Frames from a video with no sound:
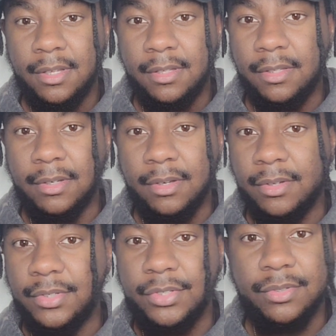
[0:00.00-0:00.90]
The
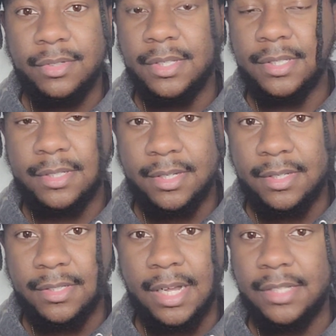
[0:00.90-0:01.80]
truth is
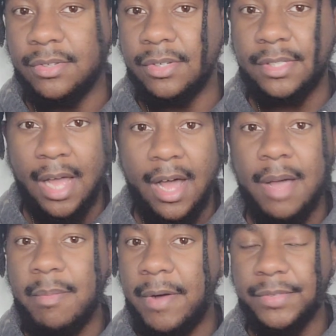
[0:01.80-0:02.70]
this. I took
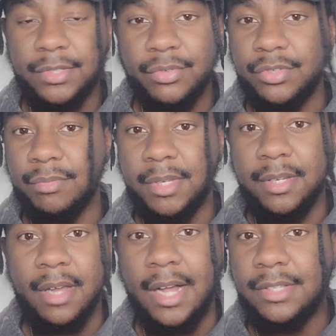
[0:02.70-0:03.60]
time off of social
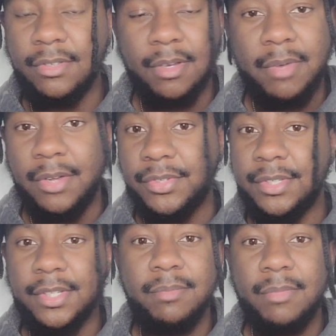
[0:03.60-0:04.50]
media. I took about
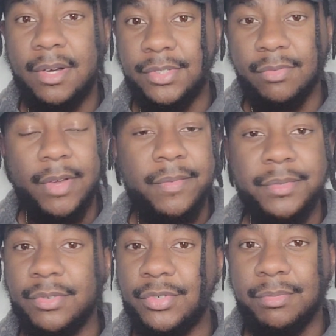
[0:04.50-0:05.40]
6 months away from
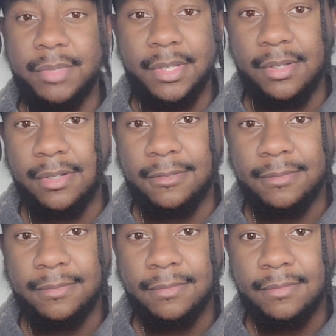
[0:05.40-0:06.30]
social media.
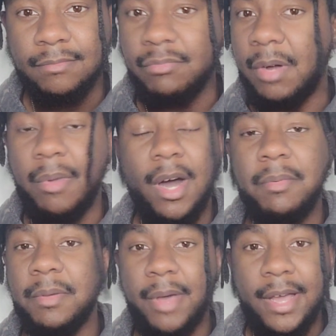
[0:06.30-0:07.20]
My
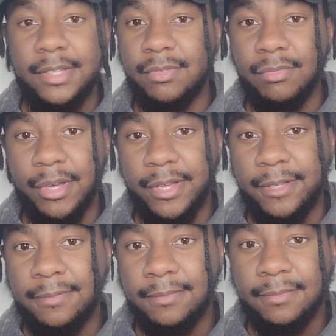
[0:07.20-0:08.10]
mom had passed
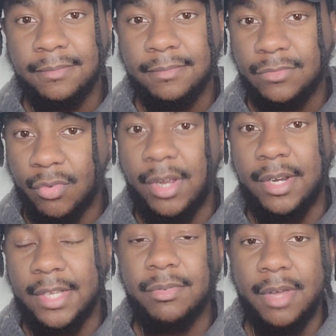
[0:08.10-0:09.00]
away, right?
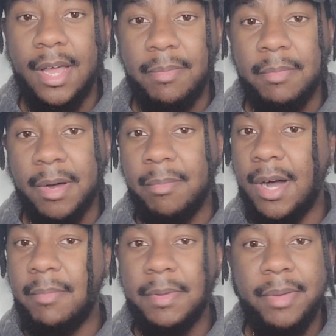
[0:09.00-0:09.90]
That's what happened. My
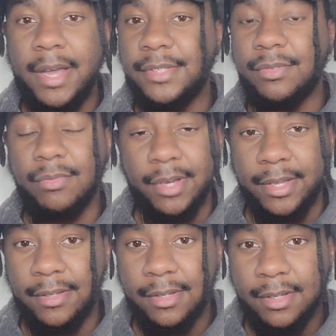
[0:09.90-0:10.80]
mom had passed away.